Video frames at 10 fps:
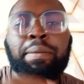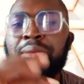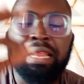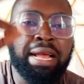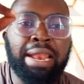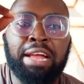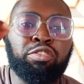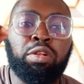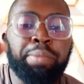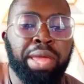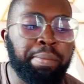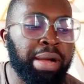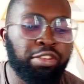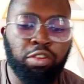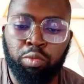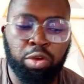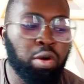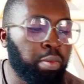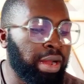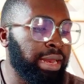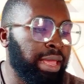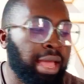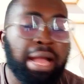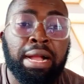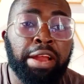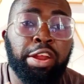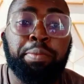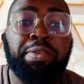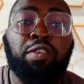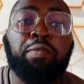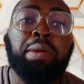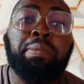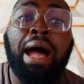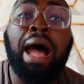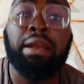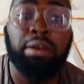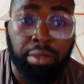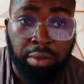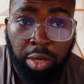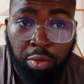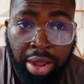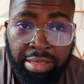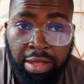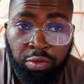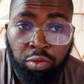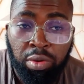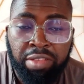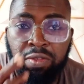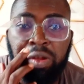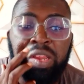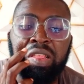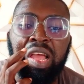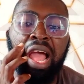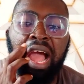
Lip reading: I mean, an actual paper. They just wake up one day, carry a piece of paper, and they write their to-do list on it.